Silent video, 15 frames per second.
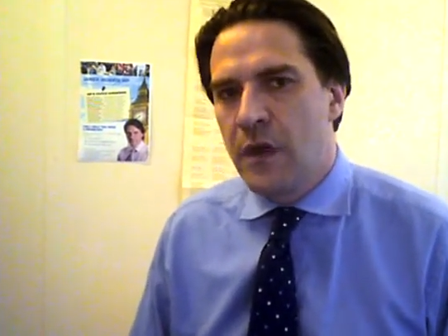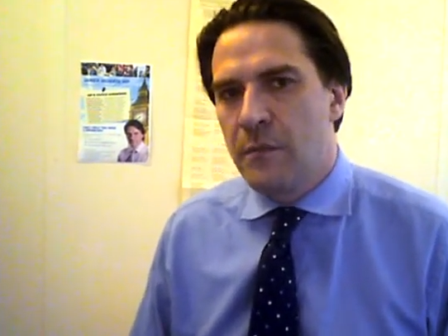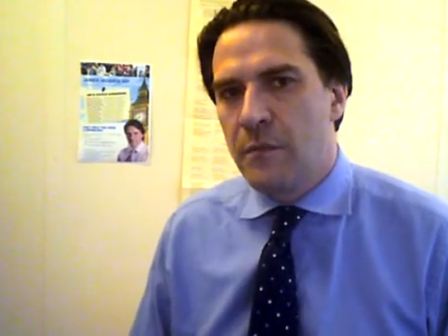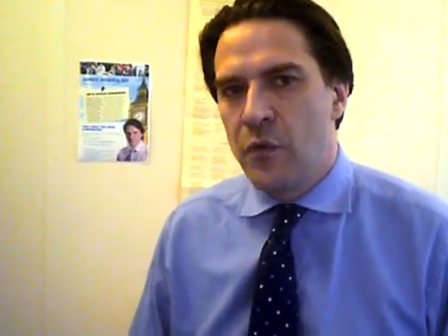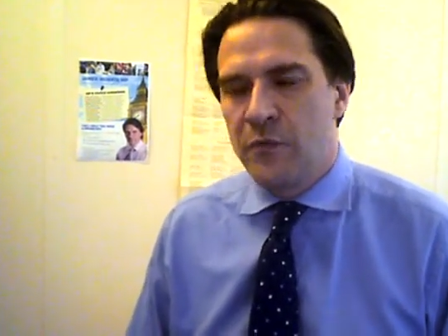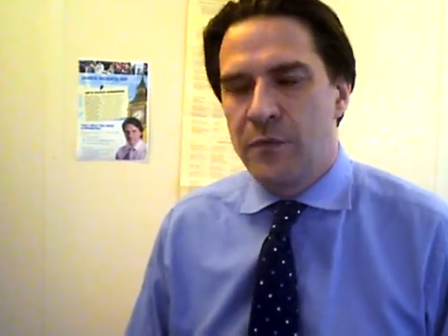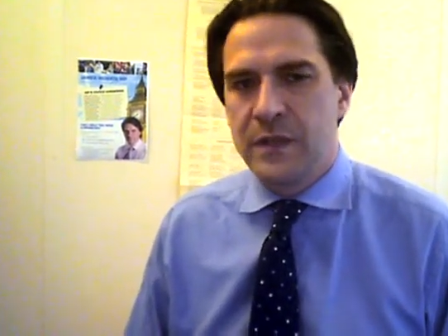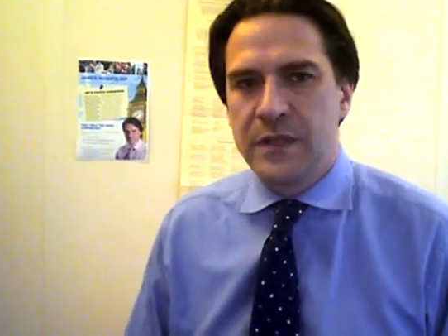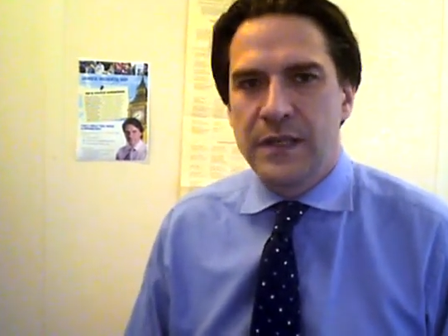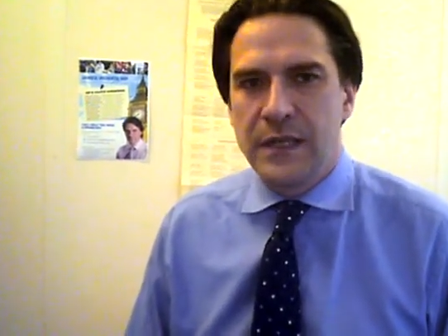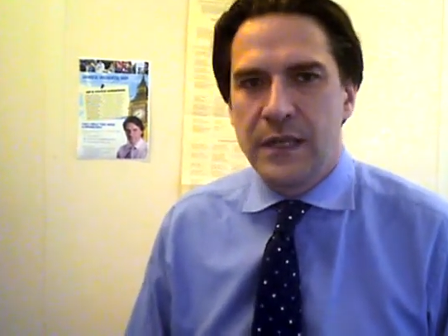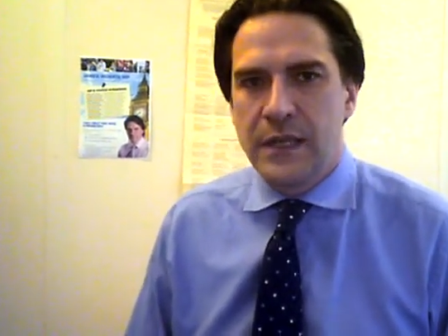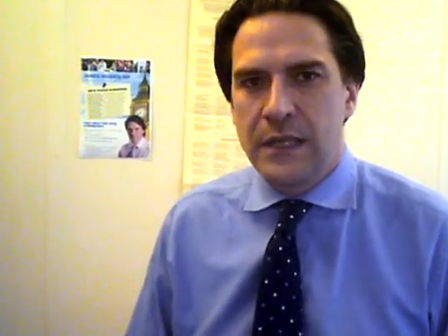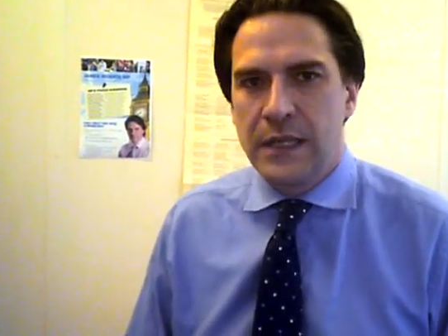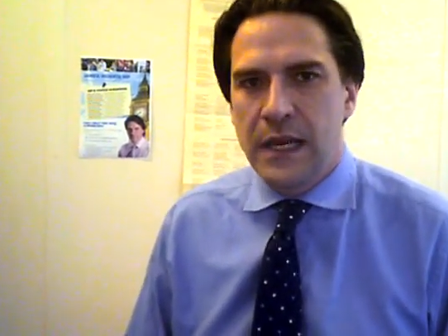movement
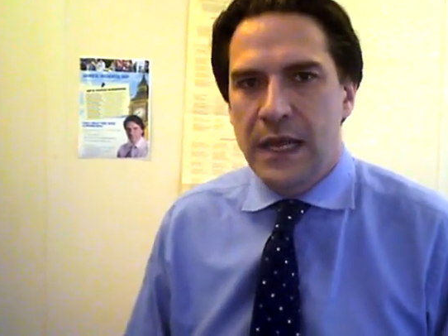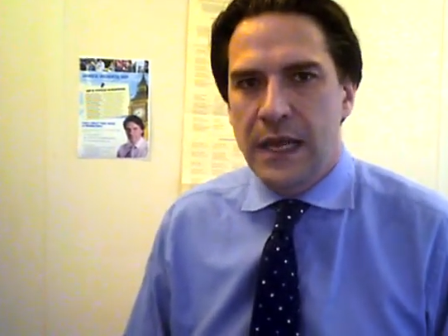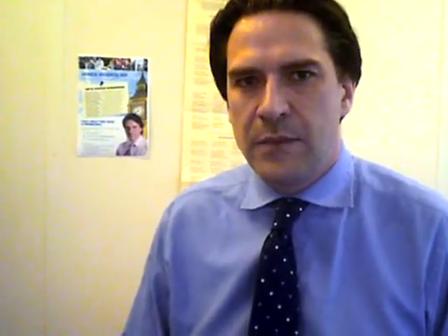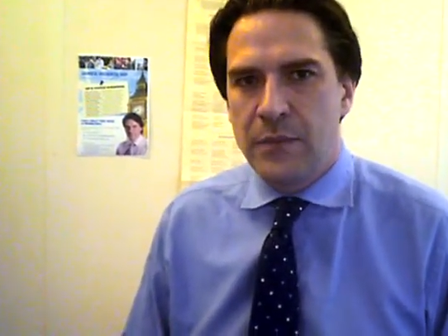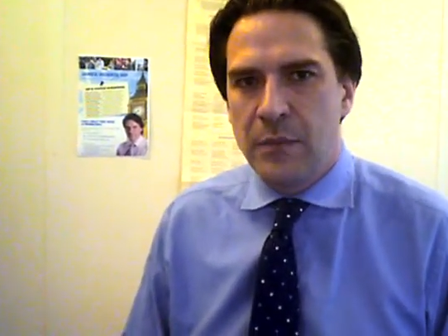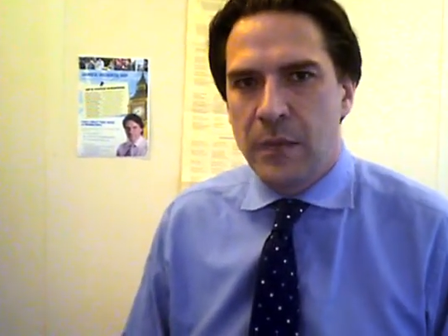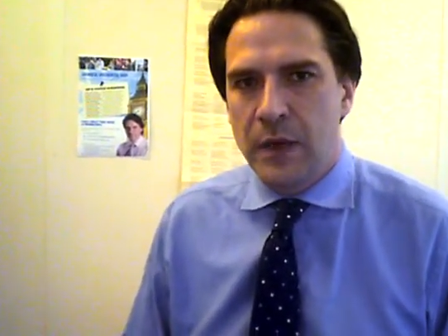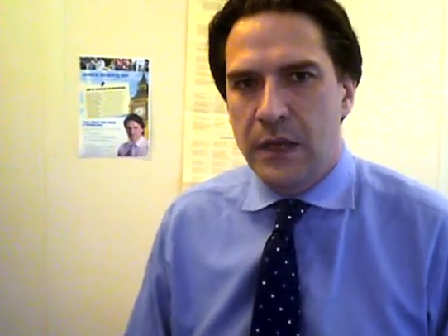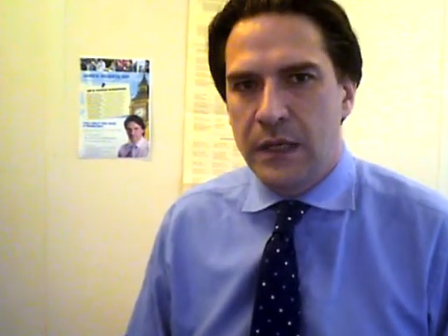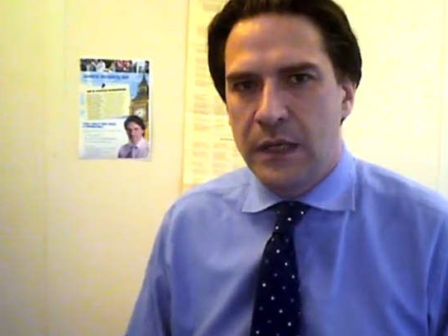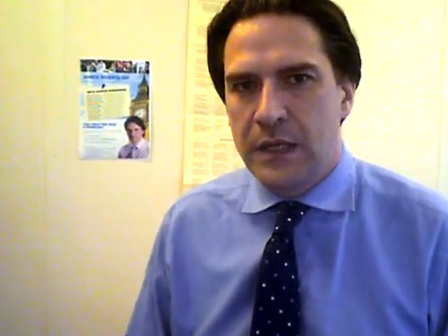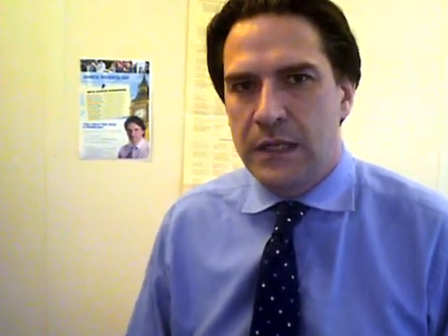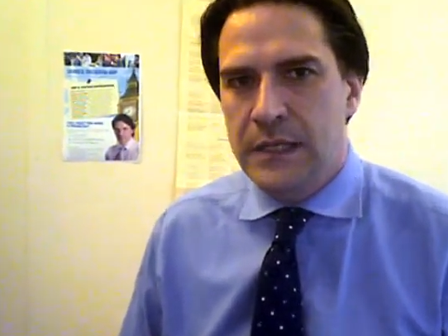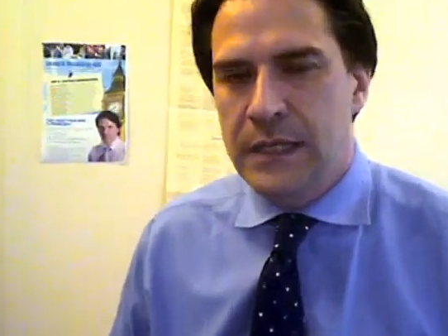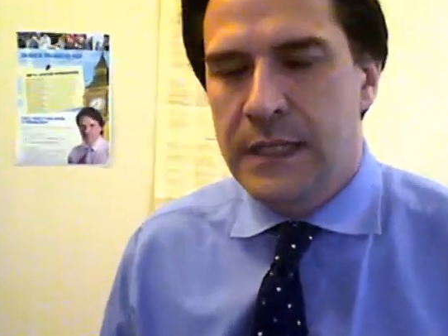in the labour
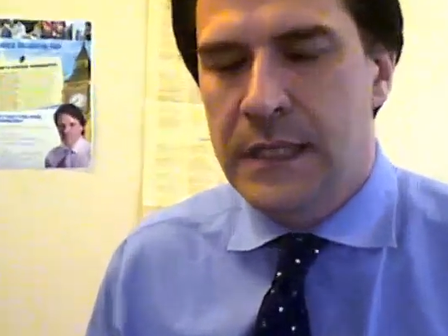market.